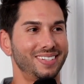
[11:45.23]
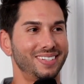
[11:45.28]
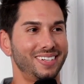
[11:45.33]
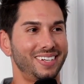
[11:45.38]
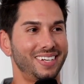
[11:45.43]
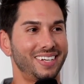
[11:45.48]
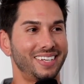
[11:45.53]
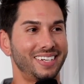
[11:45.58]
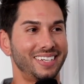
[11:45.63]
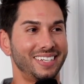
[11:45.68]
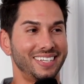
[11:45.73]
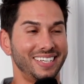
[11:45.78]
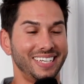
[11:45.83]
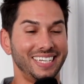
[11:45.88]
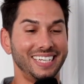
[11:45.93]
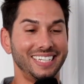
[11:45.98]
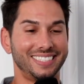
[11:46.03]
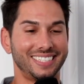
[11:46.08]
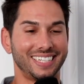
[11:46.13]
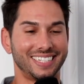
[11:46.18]
and he
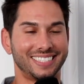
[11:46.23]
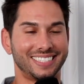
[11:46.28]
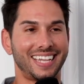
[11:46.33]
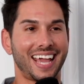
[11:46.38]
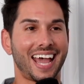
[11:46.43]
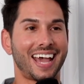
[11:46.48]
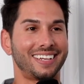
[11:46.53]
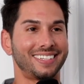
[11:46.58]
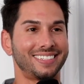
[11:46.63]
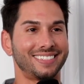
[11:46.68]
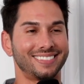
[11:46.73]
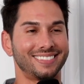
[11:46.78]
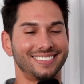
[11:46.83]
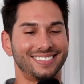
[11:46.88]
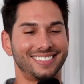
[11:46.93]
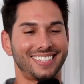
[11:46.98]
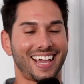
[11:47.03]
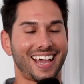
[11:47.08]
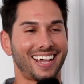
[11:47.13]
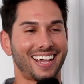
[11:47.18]
says, "Daddy,
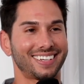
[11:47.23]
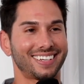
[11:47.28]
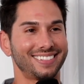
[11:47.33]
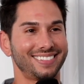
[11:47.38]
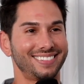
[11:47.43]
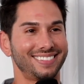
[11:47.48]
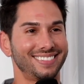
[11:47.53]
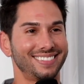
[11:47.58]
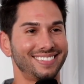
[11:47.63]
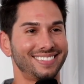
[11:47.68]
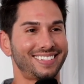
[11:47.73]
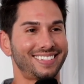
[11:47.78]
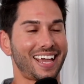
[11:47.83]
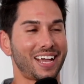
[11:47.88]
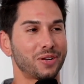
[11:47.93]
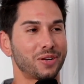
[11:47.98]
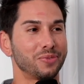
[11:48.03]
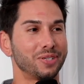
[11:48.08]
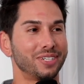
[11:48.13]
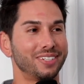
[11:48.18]
Zachary,